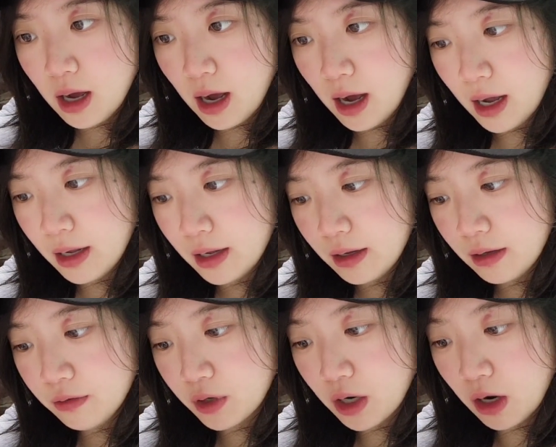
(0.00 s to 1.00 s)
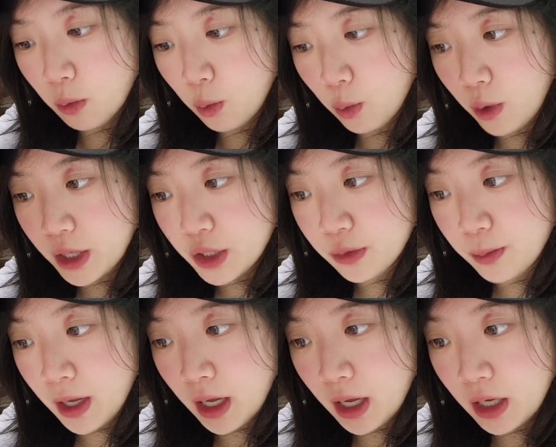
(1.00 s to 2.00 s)
I forgot which
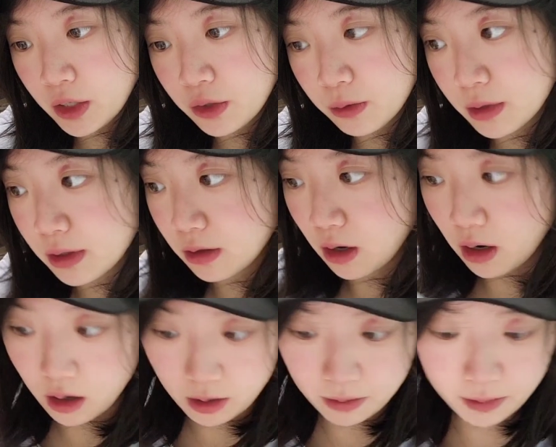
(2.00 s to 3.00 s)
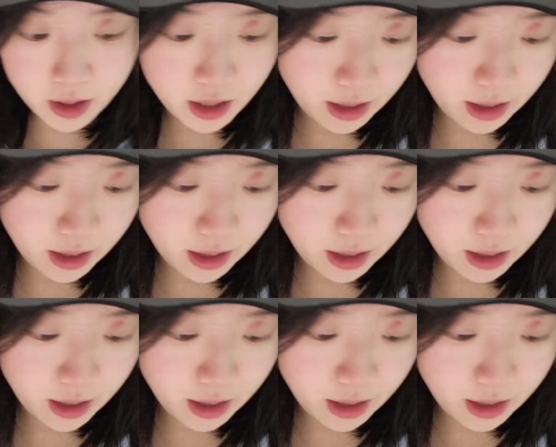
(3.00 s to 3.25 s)
page it was on, but